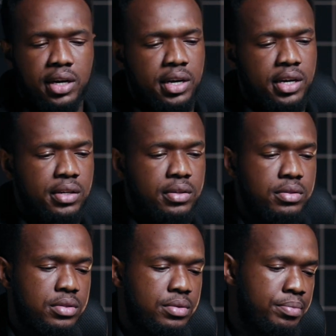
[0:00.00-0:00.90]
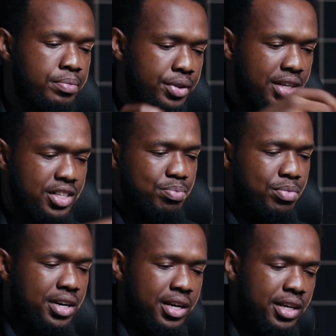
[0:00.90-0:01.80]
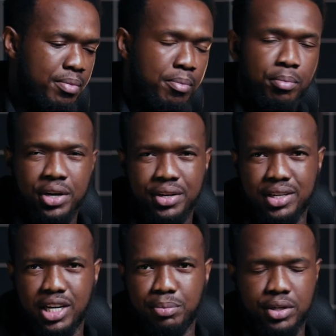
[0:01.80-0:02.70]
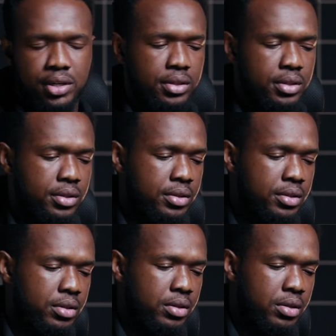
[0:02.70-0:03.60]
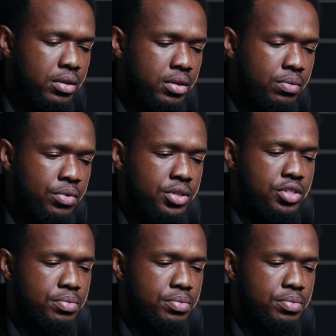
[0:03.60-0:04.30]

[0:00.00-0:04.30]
and bring out my main camera, which is